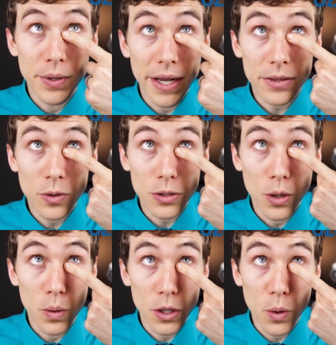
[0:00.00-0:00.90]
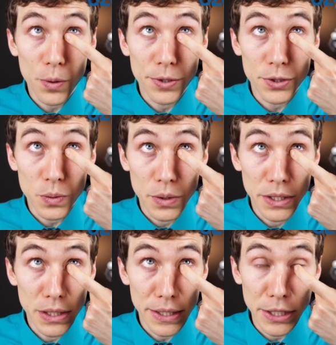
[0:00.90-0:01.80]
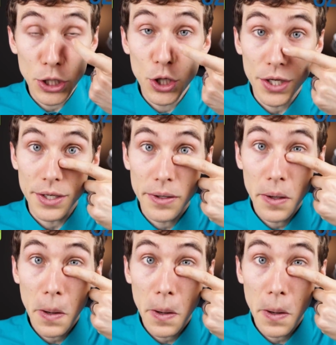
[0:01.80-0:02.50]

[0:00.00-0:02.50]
get those lower corners really good.